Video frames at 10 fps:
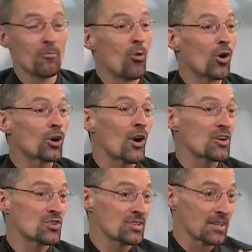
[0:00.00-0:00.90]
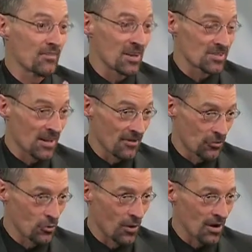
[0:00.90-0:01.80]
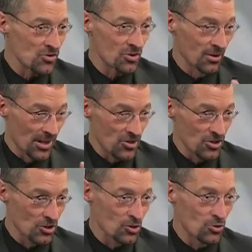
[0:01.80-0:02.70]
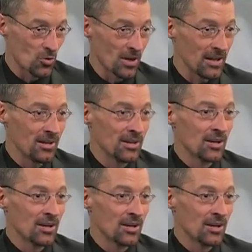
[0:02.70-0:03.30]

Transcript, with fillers: The more Christ is living His life through us, Galatians two twenty,